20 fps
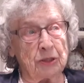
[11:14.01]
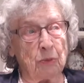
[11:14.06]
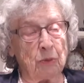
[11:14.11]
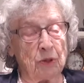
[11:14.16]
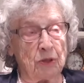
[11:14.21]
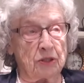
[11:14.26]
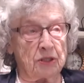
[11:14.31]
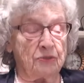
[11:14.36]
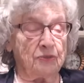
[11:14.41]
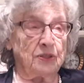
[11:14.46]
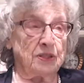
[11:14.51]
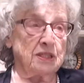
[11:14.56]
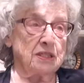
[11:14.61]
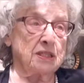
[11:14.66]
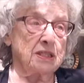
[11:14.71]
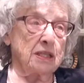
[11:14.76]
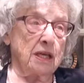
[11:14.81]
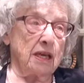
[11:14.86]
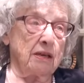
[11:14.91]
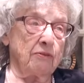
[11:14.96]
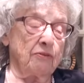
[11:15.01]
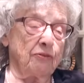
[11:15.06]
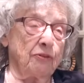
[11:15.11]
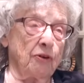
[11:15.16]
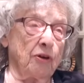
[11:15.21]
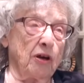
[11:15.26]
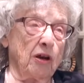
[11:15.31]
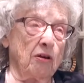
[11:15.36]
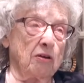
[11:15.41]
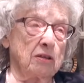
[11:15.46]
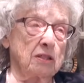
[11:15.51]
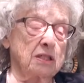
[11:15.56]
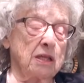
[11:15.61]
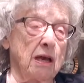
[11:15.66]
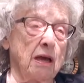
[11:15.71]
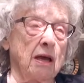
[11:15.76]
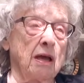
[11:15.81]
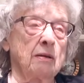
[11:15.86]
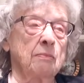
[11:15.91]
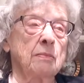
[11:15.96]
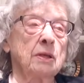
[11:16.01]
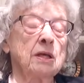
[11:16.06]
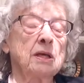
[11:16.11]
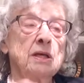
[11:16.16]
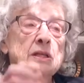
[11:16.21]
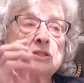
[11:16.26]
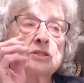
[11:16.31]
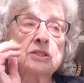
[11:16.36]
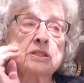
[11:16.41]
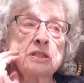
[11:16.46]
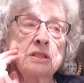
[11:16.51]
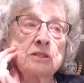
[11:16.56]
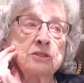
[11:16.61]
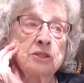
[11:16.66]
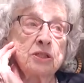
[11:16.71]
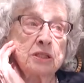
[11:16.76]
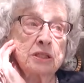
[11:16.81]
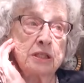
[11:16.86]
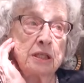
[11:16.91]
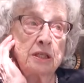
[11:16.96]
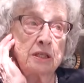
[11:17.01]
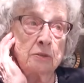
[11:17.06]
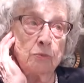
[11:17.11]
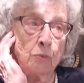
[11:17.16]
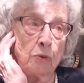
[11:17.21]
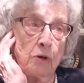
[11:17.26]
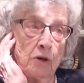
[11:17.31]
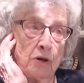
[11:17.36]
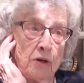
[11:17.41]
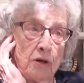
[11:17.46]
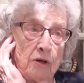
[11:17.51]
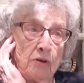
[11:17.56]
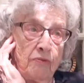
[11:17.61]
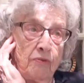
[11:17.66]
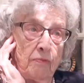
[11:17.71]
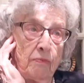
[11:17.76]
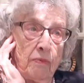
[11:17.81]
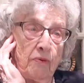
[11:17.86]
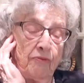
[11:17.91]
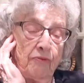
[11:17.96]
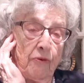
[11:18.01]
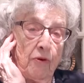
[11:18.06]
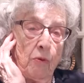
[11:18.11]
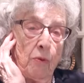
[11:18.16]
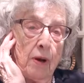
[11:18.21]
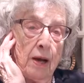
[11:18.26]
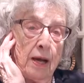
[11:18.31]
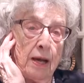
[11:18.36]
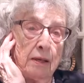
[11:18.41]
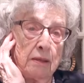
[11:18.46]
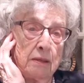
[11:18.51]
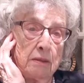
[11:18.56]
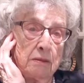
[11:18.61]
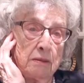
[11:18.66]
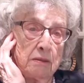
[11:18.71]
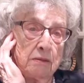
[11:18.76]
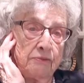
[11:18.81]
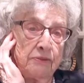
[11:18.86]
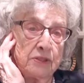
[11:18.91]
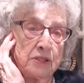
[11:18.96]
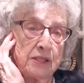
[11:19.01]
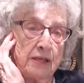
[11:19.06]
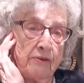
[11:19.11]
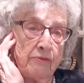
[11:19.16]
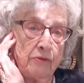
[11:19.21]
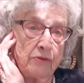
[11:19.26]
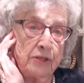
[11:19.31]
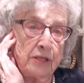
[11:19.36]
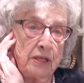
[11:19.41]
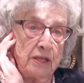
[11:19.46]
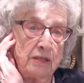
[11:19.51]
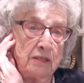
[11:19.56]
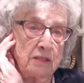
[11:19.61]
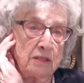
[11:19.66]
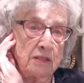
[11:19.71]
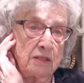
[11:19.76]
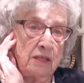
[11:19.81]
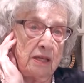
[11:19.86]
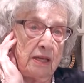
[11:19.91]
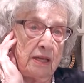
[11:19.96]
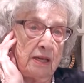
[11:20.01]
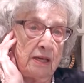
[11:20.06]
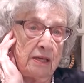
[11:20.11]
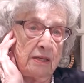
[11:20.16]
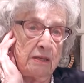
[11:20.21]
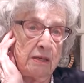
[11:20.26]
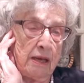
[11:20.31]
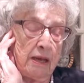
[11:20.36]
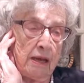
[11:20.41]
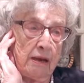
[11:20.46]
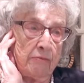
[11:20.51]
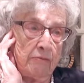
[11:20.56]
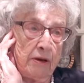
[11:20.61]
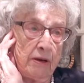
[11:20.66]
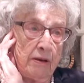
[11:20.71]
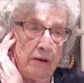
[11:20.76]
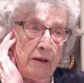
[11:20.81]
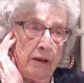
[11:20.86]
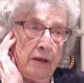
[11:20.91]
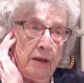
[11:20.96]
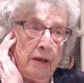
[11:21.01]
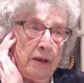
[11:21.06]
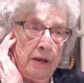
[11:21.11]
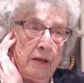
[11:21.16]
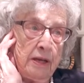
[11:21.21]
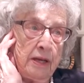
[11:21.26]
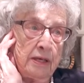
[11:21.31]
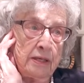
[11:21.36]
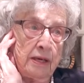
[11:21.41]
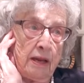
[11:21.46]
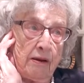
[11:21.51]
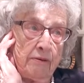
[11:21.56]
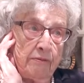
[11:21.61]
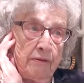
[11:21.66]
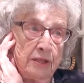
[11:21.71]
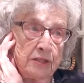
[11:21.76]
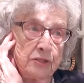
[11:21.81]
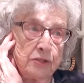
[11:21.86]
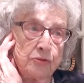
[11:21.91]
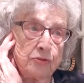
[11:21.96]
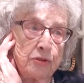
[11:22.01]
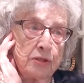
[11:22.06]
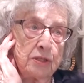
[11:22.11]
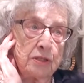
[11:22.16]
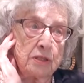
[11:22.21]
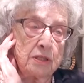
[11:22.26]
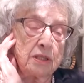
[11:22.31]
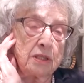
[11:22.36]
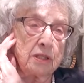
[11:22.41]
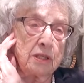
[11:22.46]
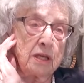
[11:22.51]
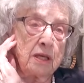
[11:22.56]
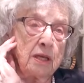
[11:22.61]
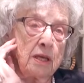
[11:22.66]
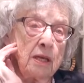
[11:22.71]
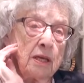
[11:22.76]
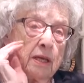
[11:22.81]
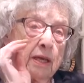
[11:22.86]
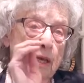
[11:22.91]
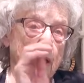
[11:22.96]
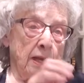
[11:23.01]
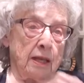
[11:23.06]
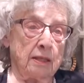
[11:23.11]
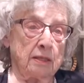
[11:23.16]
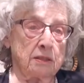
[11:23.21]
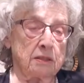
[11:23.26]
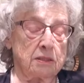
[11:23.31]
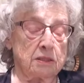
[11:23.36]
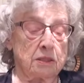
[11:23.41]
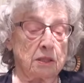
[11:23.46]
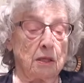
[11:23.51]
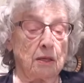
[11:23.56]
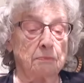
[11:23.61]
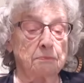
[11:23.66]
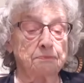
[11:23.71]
worked for the state for a long time. She did work for a while, for several years, in our restaurant, and